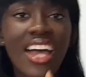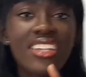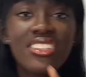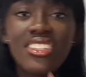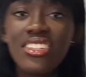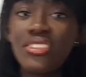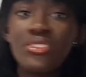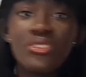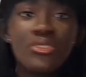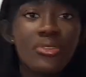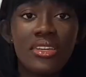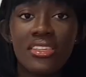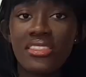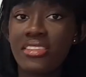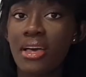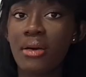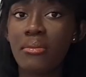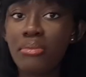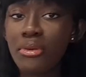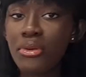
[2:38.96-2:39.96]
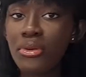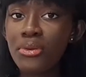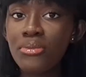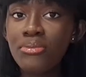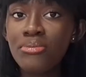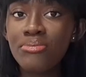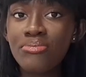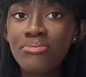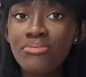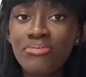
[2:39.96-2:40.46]
I didn't do a
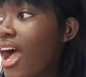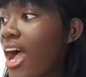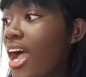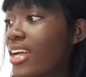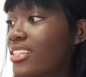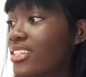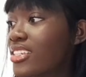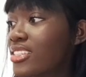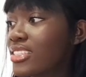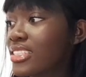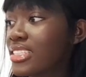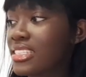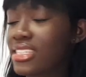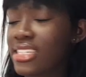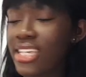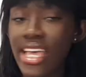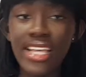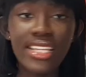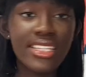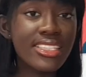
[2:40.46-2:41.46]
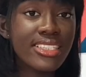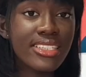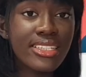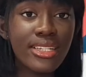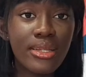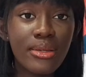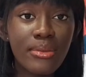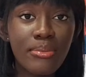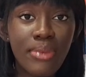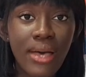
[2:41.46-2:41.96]
sample. I didn't test
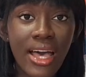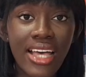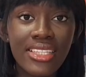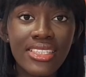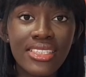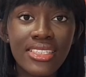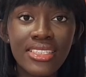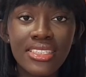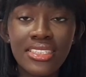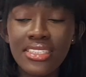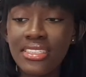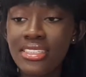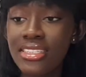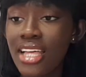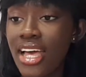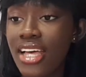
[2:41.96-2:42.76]
the pattern.